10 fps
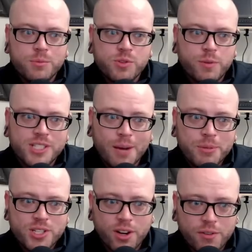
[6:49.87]
comes from
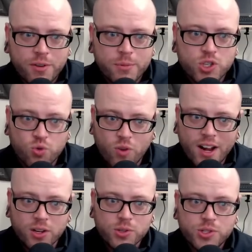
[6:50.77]
cybersecurity firm
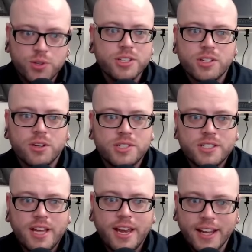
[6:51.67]
Dragos, who
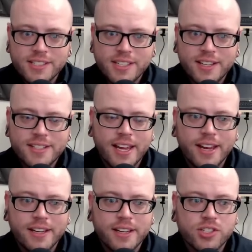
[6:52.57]
discloses an incident
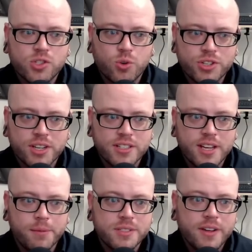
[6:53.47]
and extortion
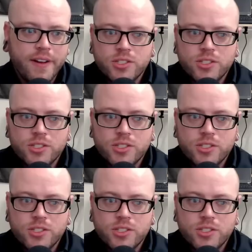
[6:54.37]
attempt.